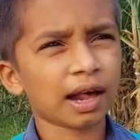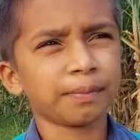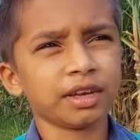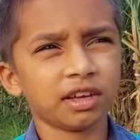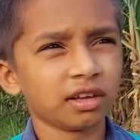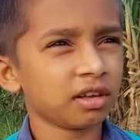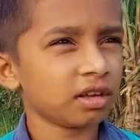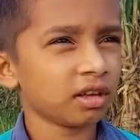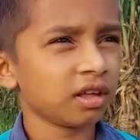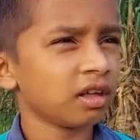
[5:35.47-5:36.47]
RP.
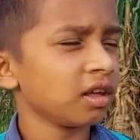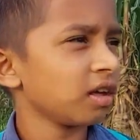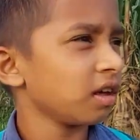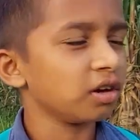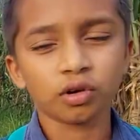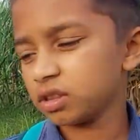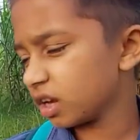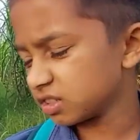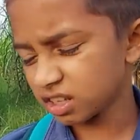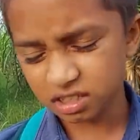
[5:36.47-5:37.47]
No,
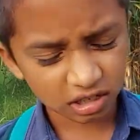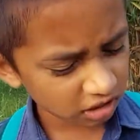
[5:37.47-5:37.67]
that's a